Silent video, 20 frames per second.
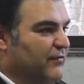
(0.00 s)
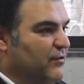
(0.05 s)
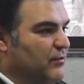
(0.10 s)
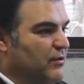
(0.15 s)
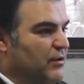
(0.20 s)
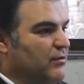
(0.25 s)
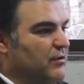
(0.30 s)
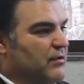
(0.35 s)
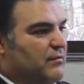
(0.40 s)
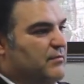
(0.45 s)
if
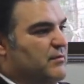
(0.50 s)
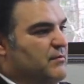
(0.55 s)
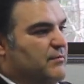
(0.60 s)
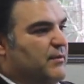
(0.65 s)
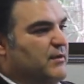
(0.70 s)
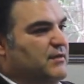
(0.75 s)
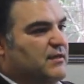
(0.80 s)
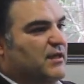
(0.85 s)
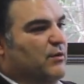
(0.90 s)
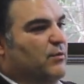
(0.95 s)
you will,
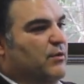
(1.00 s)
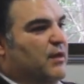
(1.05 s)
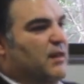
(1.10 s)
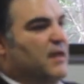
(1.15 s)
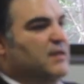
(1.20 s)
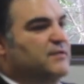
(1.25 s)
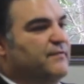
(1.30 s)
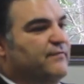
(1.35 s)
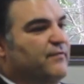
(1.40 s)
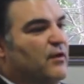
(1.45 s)
depends how you
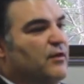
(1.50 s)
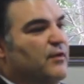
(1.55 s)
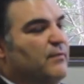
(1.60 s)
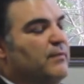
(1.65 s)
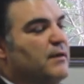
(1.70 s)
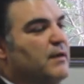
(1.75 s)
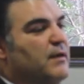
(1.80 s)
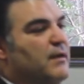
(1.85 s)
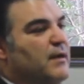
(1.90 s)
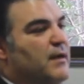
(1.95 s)
want to classify
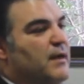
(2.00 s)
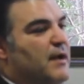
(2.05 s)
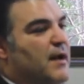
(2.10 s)
them,